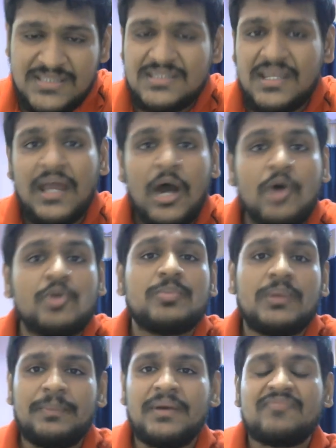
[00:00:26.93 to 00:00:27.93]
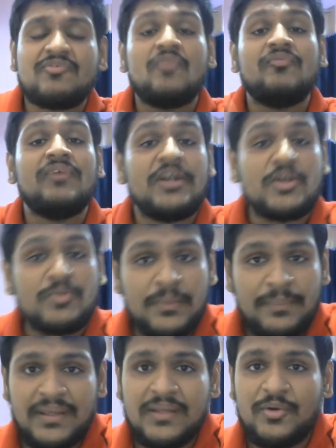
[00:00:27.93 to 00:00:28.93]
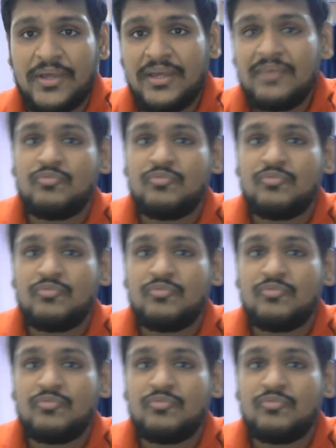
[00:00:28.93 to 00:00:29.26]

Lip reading: then how to prepare, from where to prepare, okay,